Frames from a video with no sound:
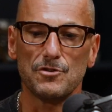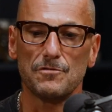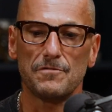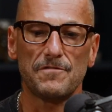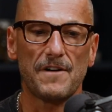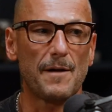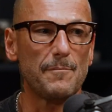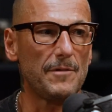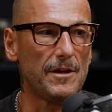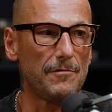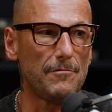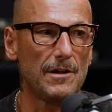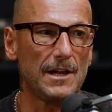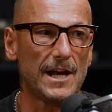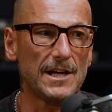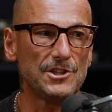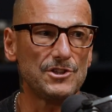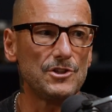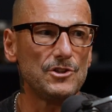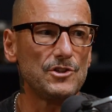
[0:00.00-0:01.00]
Your family
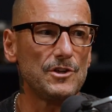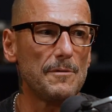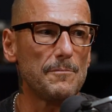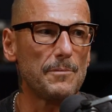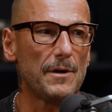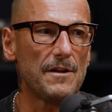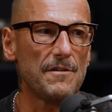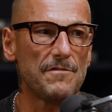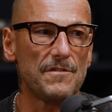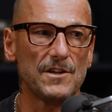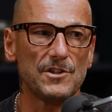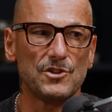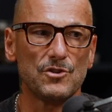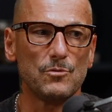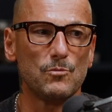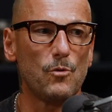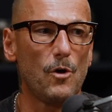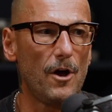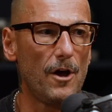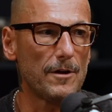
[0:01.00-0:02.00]
relationship benefits,
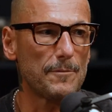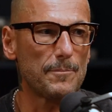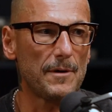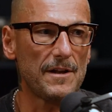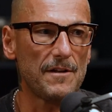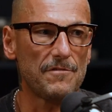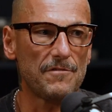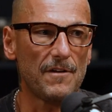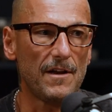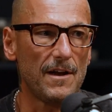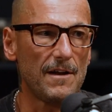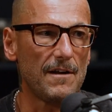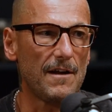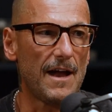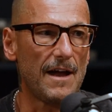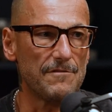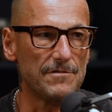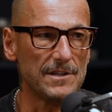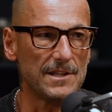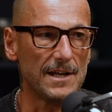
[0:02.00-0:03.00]
your work benefit,
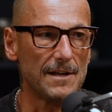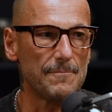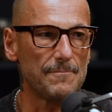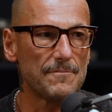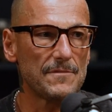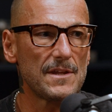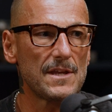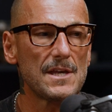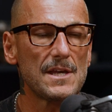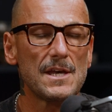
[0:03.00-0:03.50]
everything.